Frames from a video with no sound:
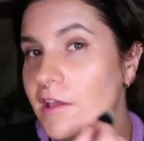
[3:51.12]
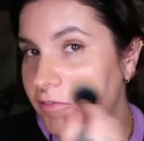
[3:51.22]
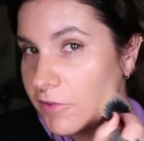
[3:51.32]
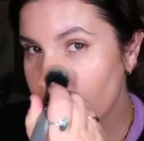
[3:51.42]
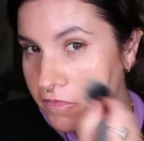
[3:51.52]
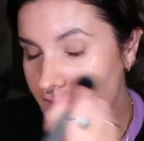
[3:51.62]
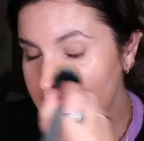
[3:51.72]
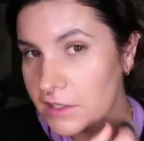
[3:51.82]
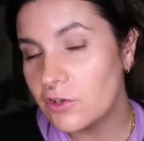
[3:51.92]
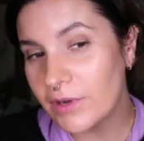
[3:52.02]
If you
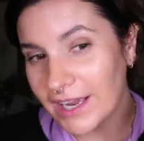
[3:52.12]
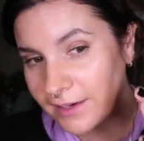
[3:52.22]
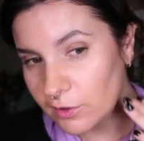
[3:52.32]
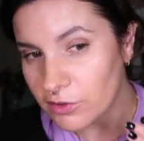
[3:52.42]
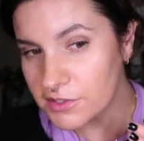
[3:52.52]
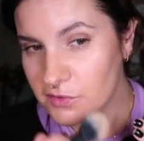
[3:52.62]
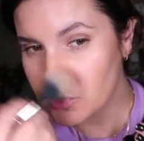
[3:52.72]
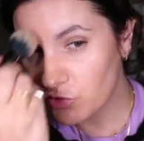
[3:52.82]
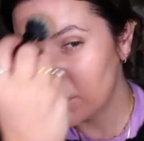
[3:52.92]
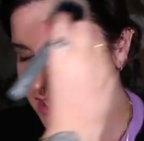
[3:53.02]
find that you're getting lots of
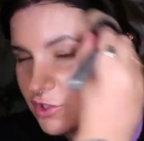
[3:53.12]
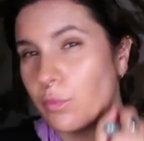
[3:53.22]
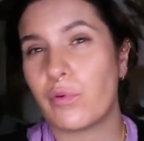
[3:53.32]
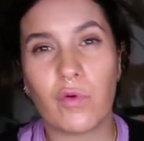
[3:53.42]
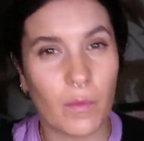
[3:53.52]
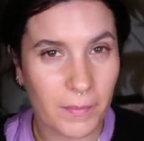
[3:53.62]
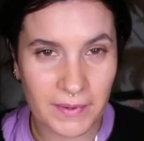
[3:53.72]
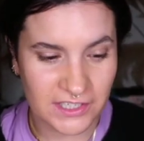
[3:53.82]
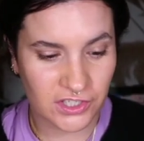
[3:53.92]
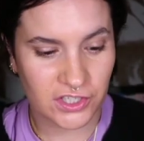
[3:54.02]
streaks, you're
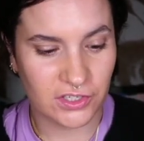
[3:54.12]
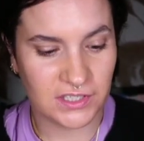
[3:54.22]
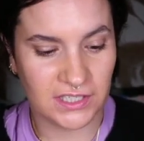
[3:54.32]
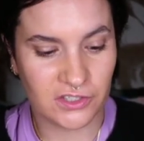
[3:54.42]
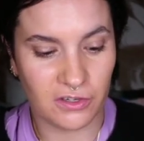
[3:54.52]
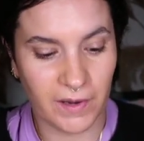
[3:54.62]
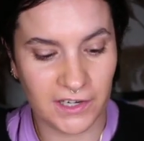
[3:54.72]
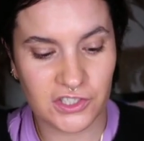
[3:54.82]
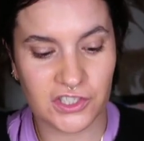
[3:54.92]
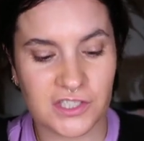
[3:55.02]
probably just using too
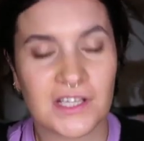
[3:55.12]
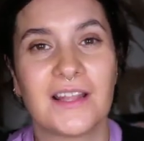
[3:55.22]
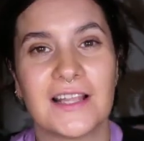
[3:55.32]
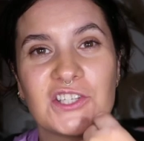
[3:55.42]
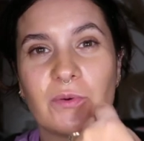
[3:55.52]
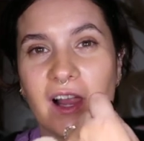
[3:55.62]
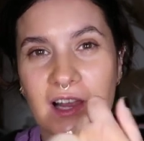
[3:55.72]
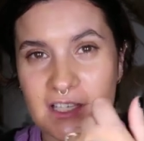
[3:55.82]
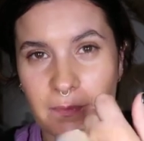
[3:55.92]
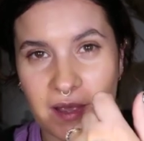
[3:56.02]
much. That's why I
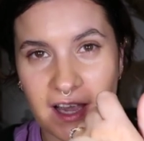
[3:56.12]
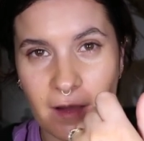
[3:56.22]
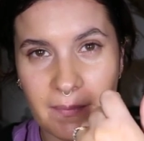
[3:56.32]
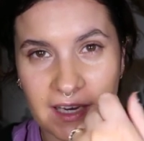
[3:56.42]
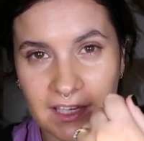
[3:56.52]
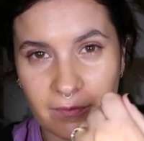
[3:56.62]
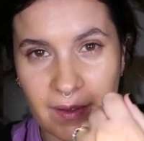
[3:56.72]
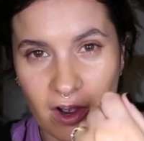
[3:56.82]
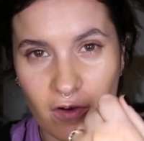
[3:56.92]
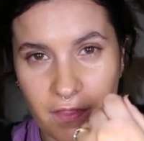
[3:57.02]
like to pick up a little
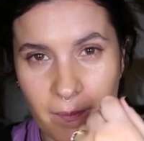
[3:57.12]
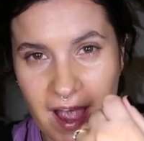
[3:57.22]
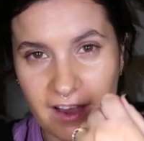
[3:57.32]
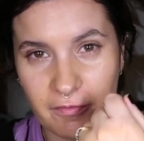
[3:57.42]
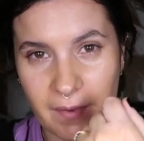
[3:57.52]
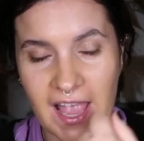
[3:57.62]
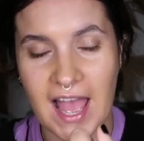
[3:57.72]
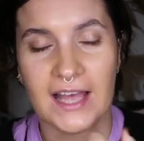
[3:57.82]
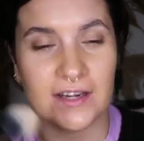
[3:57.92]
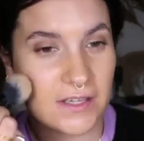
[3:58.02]
bit off the back of my
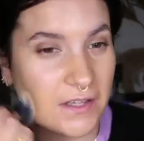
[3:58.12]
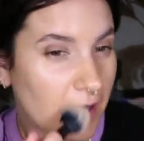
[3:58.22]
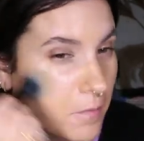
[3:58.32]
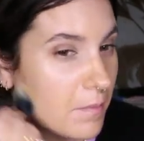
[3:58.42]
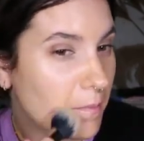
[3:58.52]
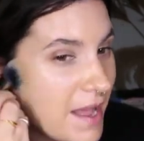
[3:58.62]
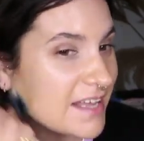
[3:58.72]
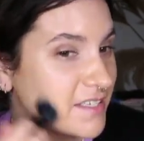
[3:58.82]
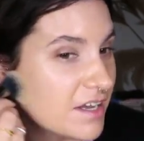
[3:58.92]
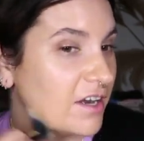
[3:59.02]
hand and then
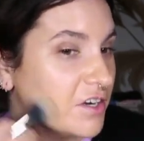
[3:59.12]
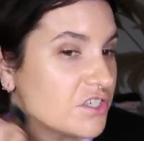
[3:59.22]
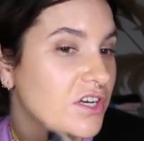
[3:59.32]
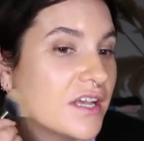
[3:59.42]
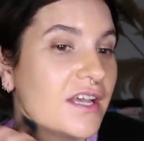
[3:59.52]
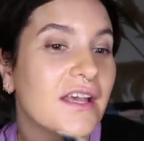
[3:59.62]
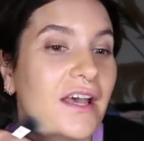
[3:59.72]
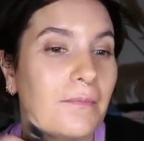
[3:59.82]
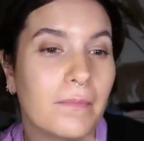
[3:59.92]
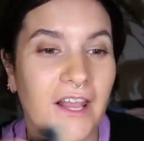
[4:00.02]
massage
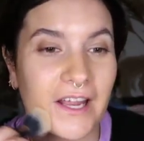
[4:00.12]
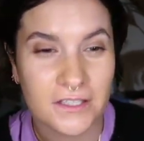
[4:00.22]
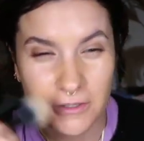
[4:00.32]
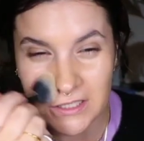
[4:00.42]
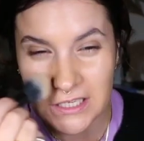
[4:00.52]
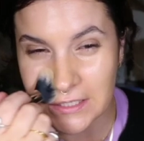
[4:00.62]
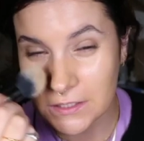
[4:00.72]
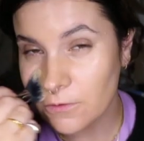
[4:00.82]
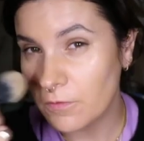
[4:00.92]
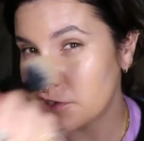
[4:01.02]
and blend. So I to
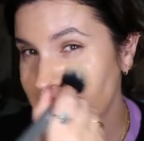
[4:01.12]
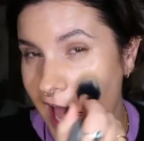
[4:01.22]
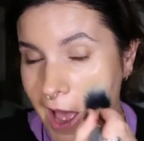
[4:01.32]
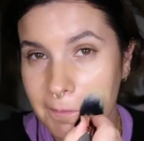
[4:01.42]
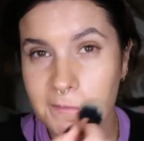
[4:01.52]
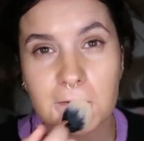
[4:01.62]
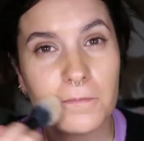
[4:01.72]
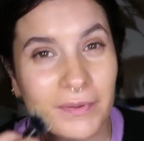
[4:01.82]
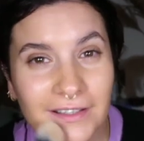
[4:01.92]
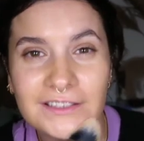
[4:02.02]
sort of tap to
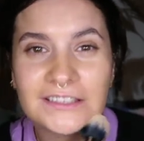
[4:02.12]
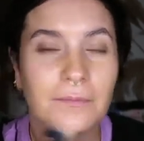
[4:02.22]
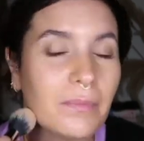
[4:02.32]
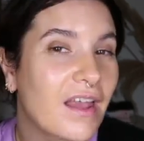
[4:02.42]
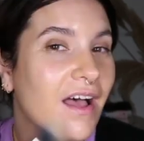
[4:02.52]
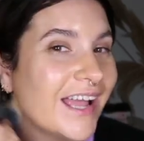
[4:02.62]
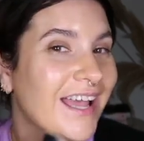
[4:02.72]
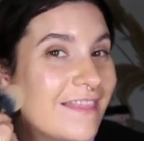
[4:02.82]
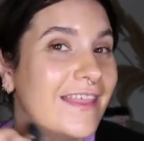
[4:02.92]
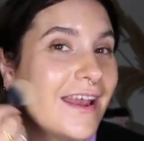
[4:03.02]
build and apply
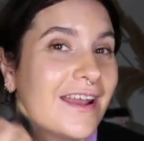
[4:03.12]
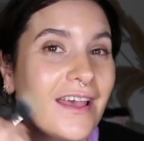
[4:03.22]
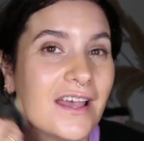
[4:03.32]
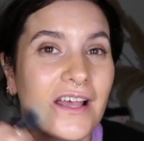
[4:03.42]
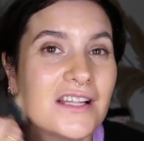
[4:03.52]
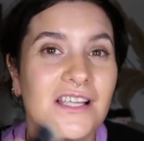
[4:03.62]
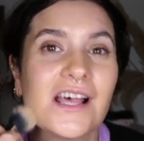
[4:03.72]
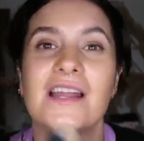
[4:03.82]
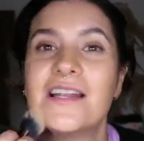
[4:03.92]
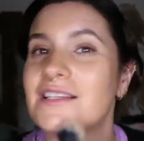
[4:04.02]
and then
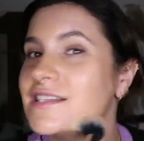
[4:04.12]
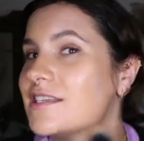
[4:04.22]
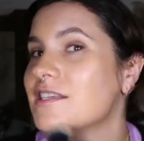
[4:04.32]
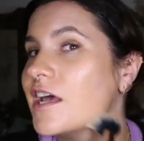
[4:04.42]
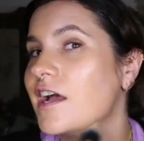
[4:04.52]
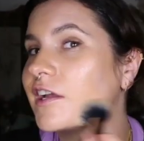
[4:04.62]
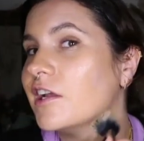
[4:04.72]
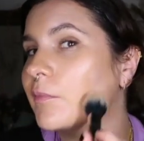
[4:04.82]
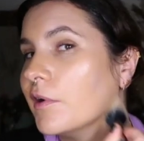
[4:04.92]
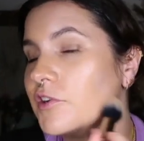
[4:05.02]
turn into
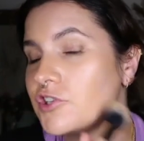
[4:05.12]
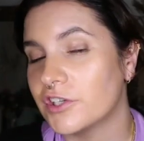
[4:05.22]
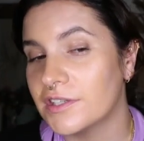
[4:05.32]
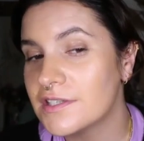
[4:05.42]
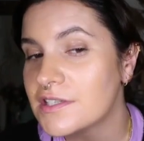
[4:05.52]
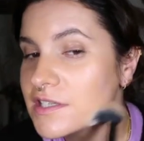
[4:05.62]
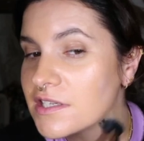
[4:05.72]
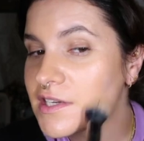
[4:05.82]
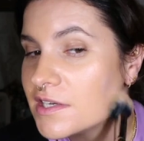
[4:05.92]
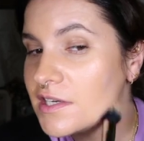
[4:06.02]
circular motions
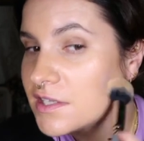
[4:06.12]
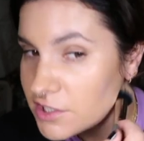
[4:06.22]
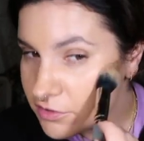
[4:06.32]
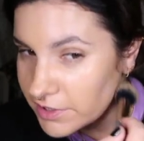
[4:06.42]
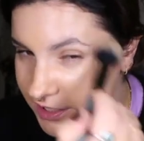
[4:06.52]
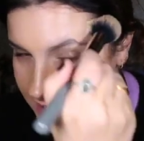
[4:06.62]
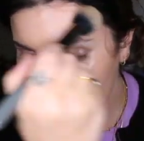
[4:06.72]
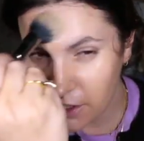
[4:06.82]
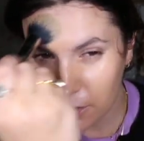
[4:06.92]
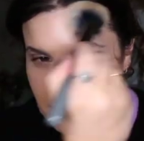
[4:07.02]
to really
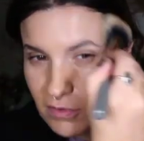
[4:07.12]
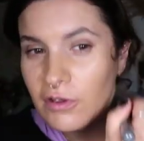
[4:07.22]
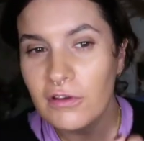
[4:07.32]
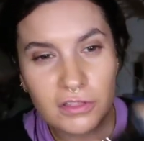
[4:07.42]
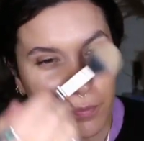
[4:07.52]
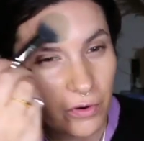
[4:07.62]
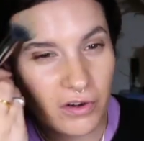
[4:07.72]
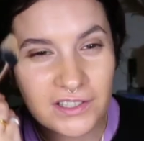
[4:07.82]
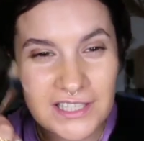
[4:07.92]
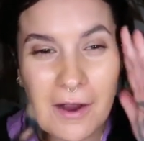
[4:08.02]
smooth the
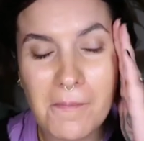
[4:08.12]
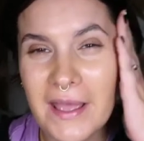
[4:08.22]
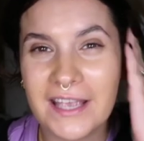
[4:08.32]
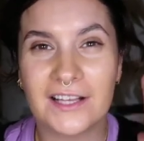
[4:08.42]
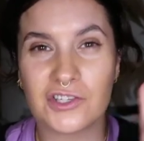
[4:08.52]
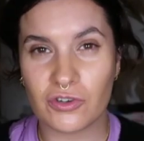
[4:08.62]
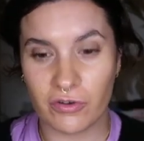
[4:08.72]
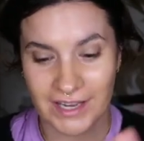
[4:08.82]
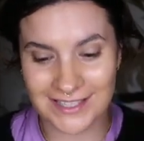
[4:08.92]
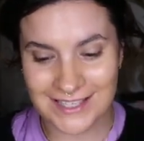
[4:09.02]
product out, making
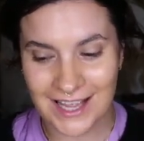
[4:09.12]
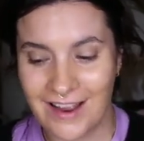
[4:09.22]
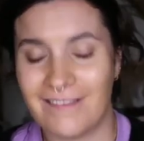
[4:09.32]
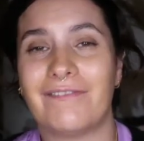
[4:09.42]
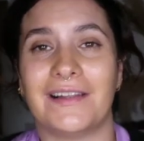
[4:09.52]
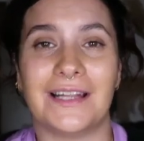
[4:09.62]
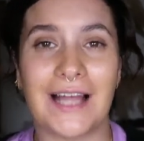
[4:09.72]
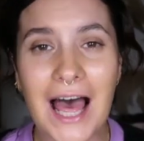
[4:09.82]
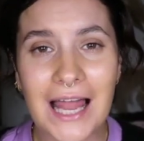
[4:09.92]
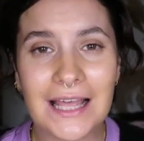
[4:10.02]
sure it's
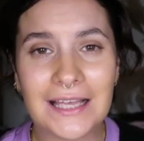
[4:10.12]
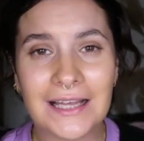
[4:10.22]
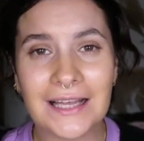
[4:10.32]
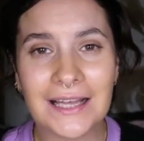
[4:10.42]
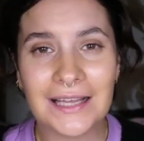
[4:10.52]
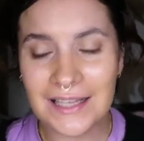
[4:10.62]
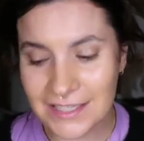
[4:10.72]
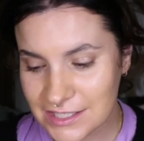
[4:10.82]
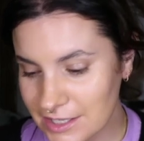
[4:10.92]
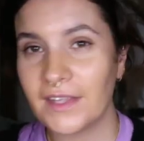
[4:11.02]

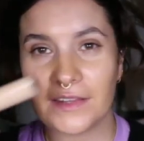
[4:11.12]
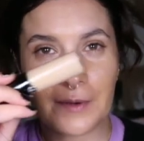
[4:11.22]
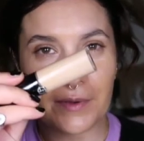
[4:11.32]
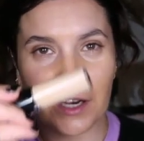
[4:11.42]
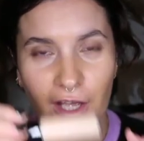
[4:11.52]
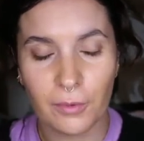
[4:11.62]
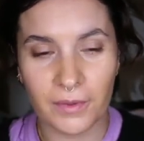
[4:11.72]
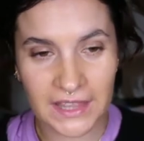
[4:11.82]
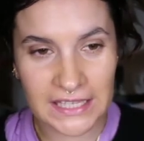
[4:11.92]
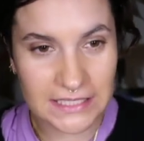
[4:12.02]
flawless. Then I'm going to go in
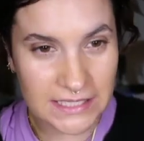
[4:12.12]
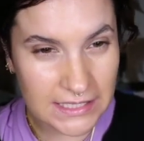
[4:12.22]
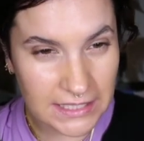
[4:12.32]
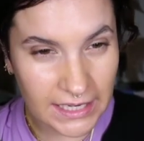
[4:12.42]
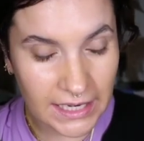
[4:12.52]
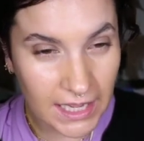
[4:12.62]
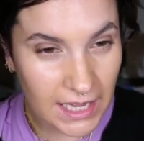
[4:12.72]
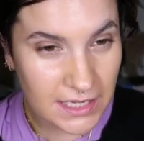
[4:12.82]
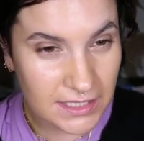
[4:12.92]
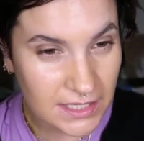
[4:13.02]
with
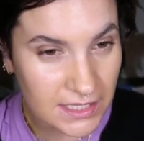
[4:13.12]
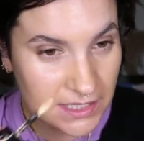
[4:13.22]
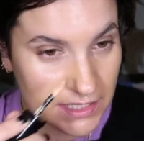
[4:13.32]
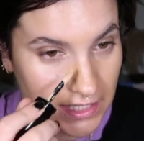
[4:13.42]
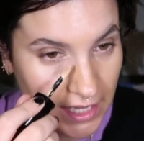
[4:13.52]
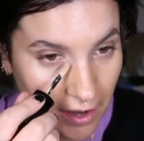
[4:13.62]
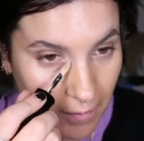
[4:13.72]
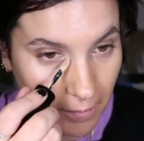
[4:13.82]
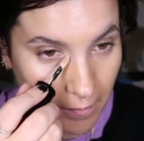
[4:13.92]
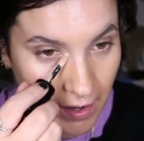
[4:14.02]
concealer. So this is the
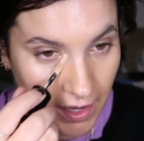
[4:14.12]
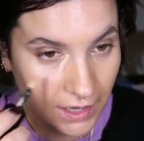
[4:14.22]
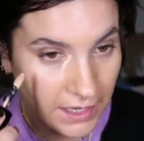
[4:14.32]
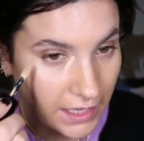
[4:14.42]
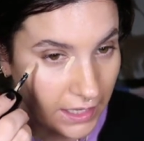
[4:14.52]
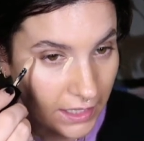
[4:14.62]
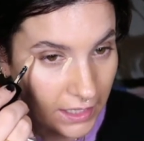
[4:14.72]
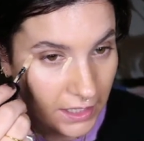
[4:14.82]
Armani